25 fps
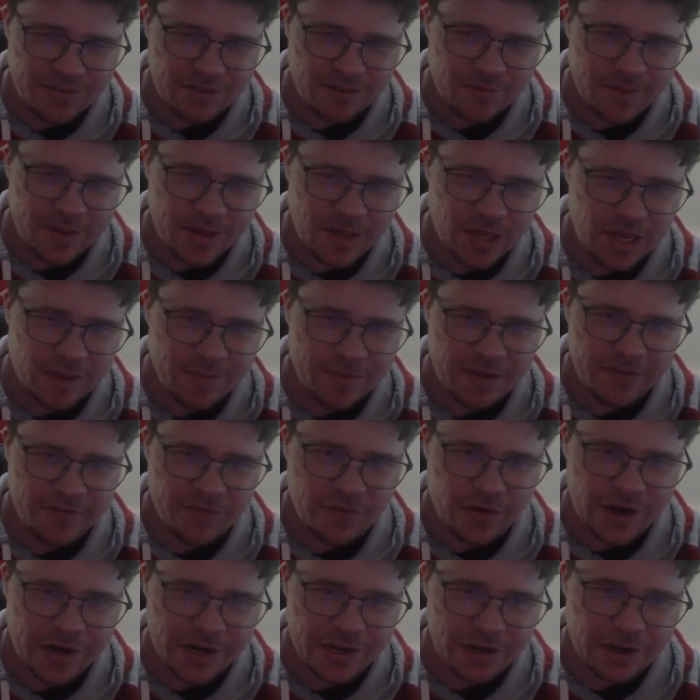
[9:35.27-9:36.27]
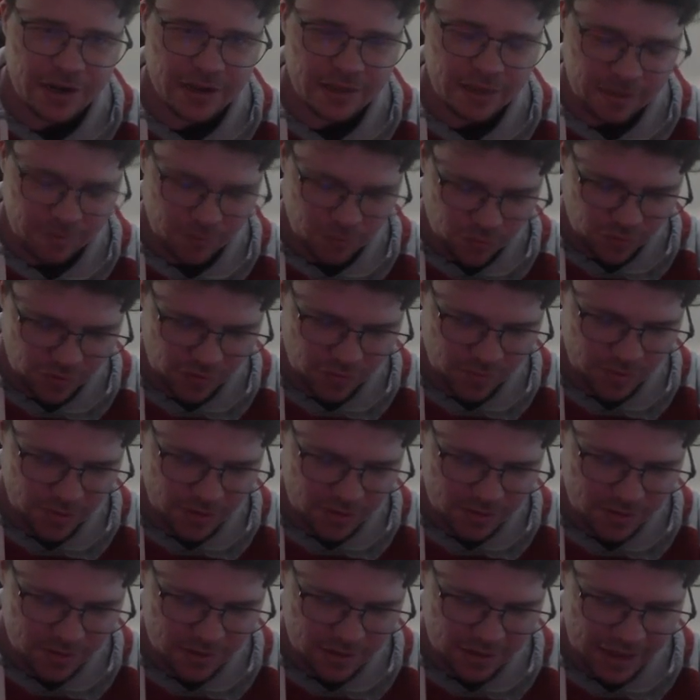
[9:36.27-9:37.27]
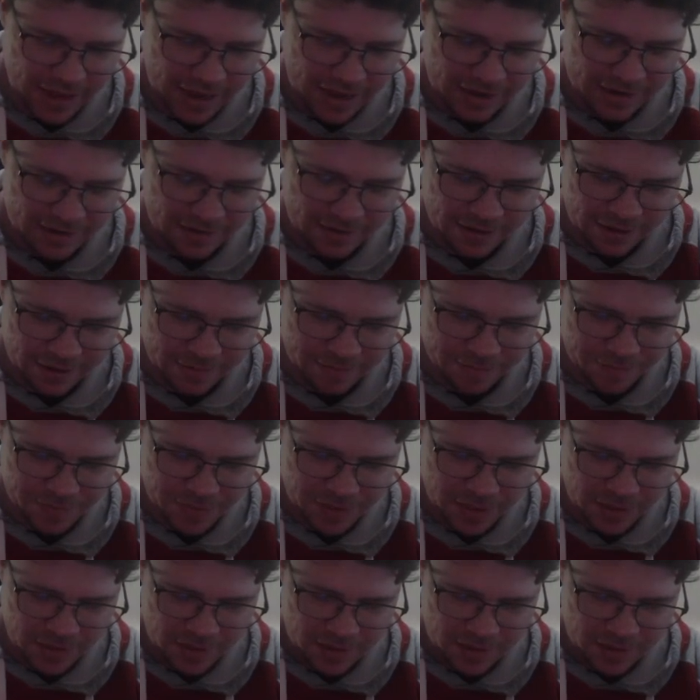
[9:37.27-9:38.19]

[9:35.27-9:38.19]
especially up there fighting like the Brisbanes and